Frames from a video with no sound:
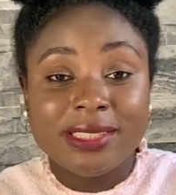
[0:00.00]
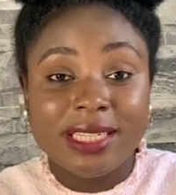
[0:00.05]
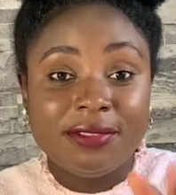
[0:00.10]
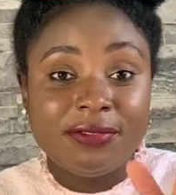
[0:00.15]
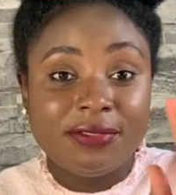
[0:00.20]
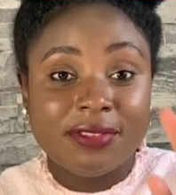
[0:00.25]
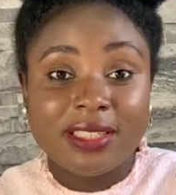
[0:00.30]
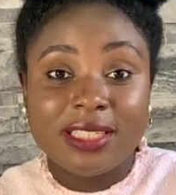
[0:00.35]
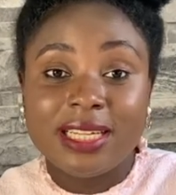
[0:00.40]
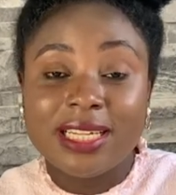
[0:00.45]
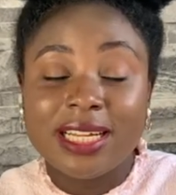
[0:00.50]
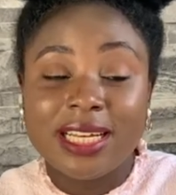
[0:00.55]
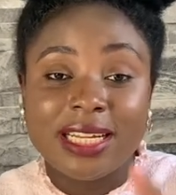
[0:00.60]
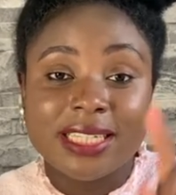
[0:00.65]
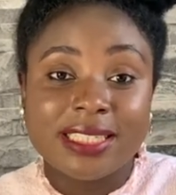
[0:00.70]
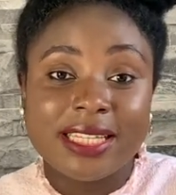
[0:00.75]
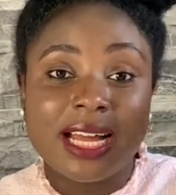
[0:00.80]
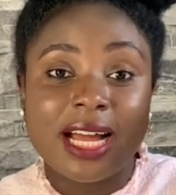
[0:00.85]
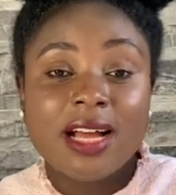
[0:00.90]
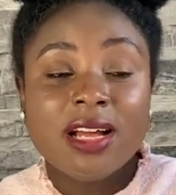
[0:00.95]
Definitely
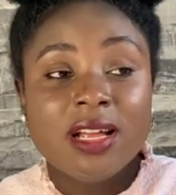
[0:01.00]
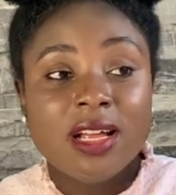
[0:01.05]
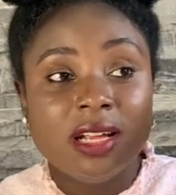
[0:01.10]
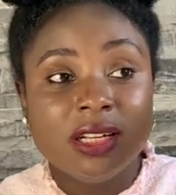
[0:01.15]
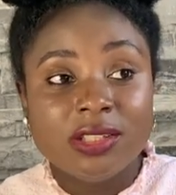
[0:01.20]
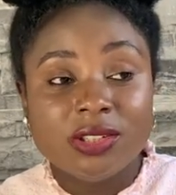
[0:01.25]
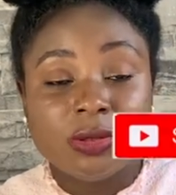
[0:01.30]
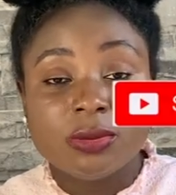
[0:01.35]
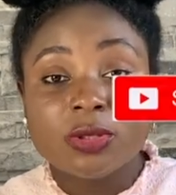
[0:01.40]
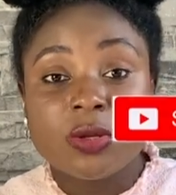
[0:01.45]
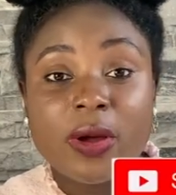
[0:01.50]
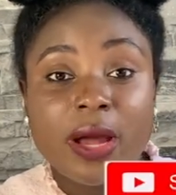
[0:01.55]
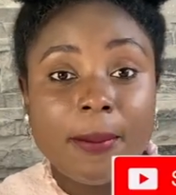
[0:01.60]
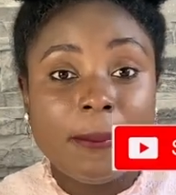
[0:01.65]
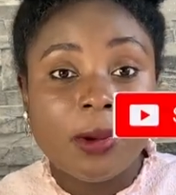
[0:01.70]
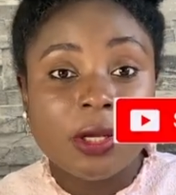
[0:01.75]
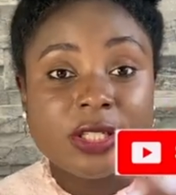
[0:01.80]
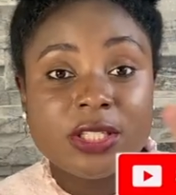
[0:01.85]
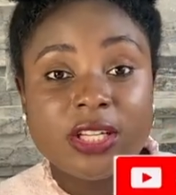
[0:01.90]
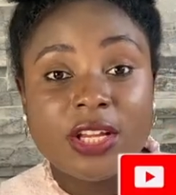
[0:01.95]
click that subscribe
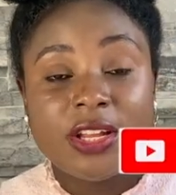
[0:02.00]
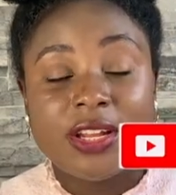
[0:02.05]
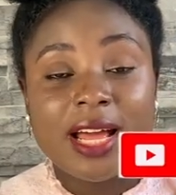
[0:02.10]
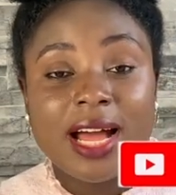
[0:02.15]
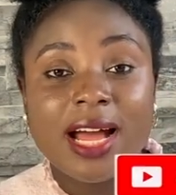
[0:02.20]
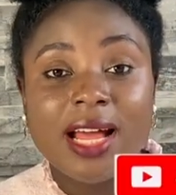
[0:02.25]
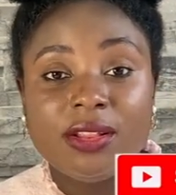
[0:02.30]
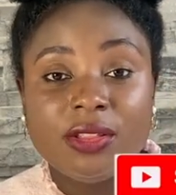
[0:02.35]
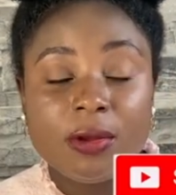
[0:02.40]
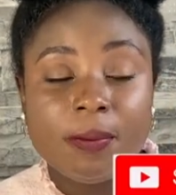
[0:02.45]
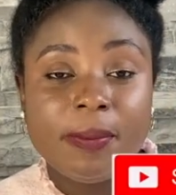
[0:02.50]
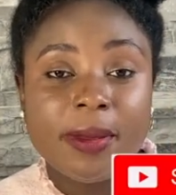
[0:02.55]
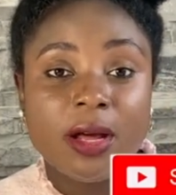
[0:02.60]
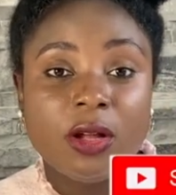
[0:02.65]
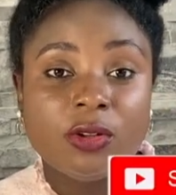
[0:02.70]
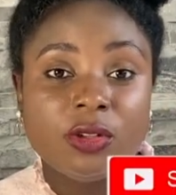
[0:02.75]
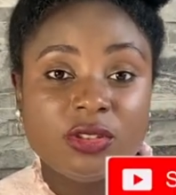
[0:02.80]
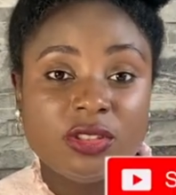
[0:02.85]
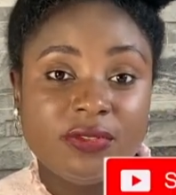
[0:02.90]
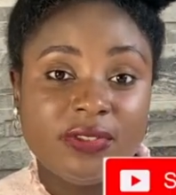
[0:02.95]
button and the bell
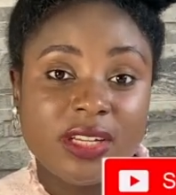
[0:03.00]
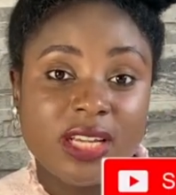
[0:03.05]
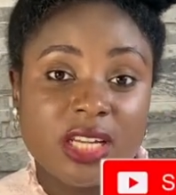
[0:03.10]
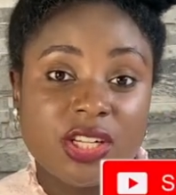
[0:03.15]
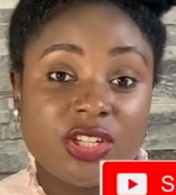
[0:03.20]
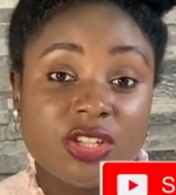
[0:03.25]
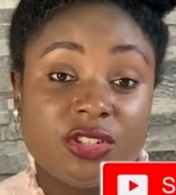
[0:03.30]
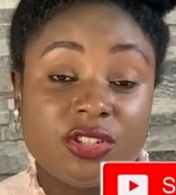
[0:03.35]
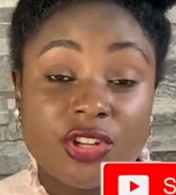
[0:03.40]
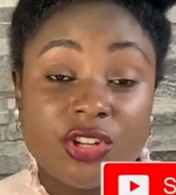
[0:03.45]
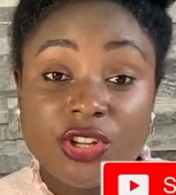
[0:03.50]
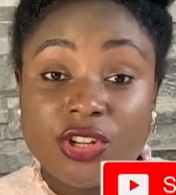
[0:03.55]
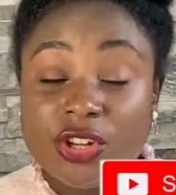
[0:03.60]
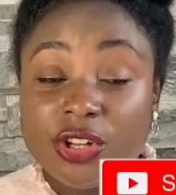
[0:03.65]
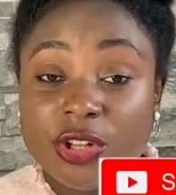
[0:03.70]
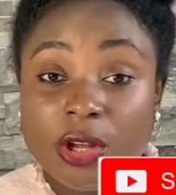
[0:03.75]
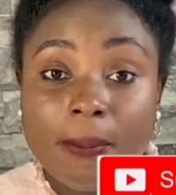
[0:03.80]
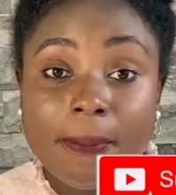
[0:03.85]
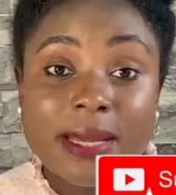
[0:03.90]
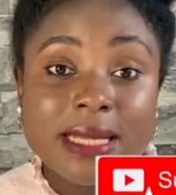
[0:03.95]
notification so you
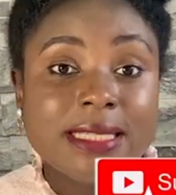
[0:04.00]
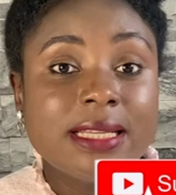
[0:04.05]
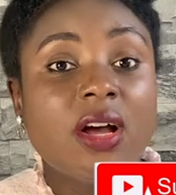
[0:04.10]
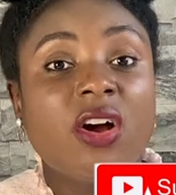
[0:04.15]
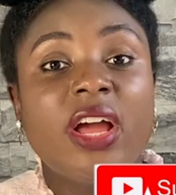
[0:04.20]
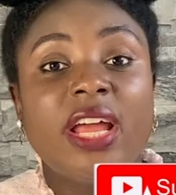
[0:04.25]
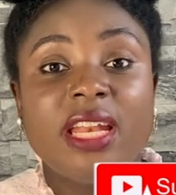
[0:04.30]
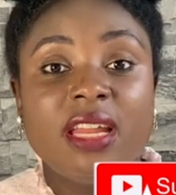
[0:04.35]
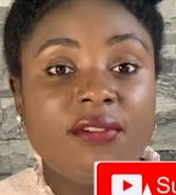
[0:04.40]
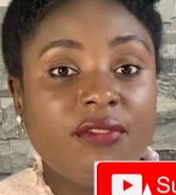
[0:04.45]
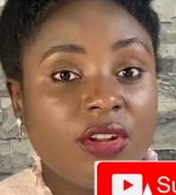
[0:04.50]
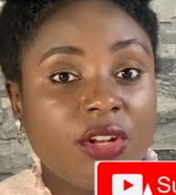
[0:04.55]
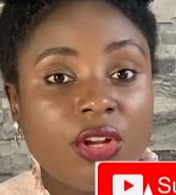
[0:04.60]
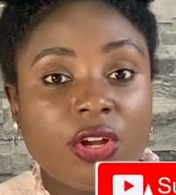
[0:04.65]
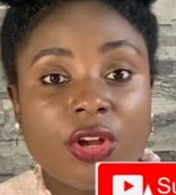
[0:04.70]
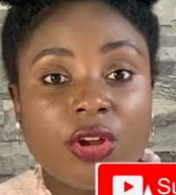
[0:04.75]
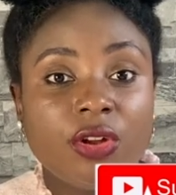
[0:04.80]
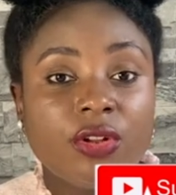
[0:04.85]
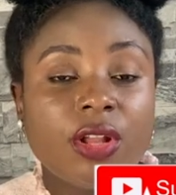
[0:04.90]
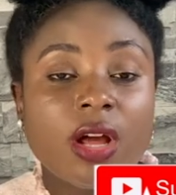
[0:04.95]
don't miss out any
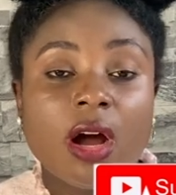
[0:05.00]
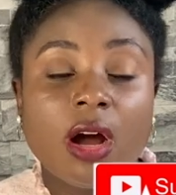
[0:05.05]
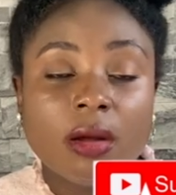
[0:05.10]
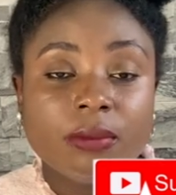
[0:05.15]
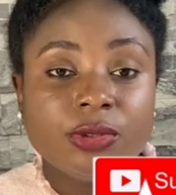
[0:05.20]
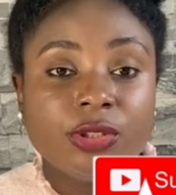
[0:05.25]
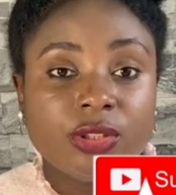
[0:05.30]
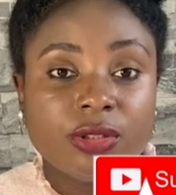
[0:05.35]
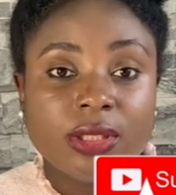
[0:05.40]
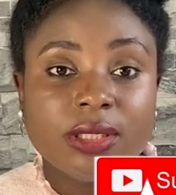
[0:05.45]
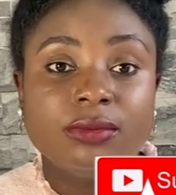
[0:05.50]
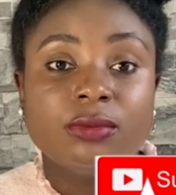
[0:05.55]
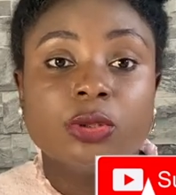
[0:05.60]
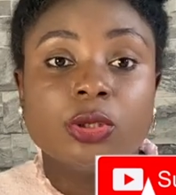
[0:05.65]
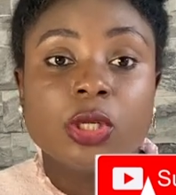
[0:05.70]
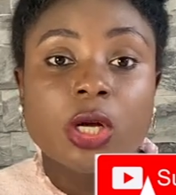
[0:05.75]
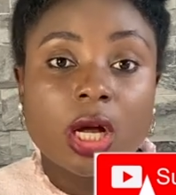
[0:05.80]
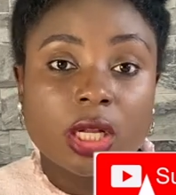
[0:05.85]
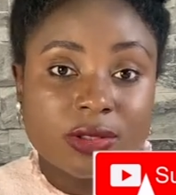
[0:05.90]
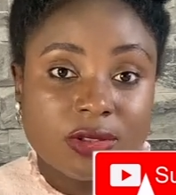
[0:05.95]
video that I'm doing
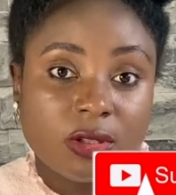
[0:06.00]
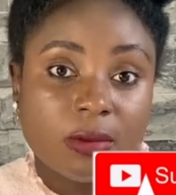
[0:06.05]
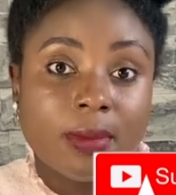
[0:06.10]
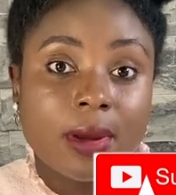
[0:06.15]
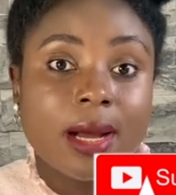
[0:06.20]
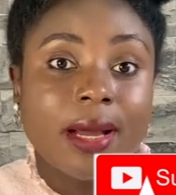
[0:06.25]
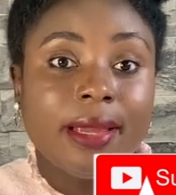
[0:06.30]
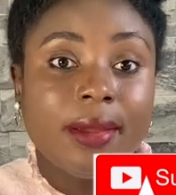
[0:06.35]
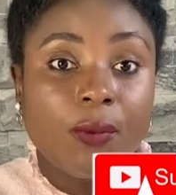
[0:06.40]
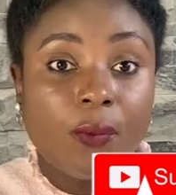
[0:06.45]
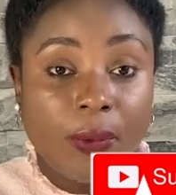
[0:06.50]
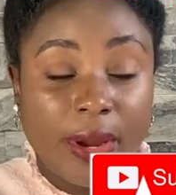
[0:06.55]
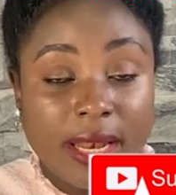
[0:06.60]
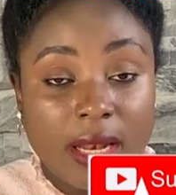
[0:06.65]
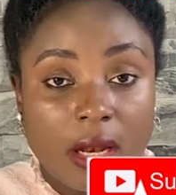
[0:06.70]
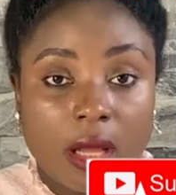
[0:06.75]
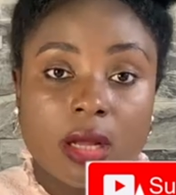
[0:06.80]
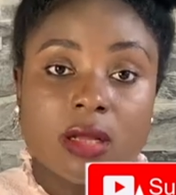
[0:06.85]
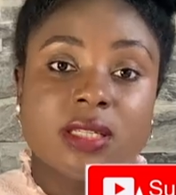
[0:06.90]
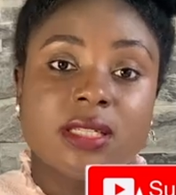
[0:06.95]
regards to my weight
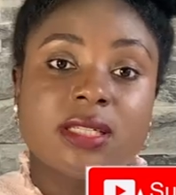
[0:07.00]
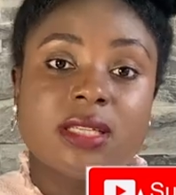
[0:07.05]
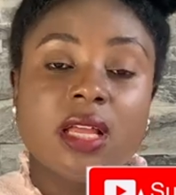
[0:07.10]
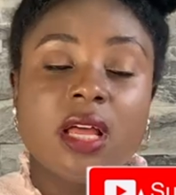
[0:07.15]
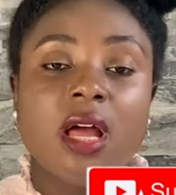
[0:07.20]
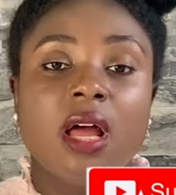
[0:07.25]
loss.